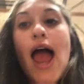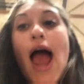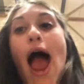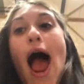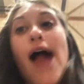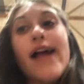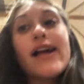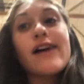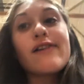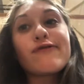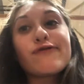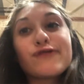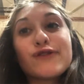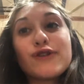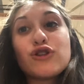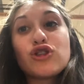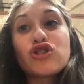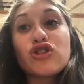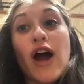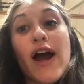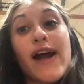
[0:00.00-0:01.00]
It's got
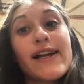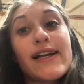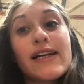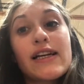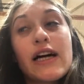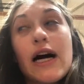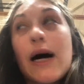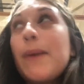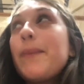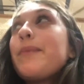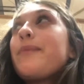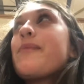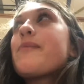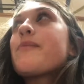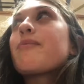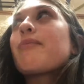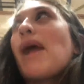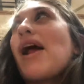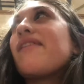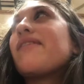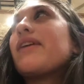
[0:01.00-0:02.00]
fruit trident gum,
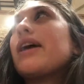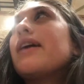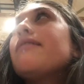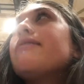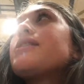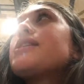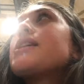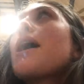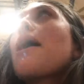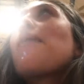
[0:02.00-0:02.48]
my faves.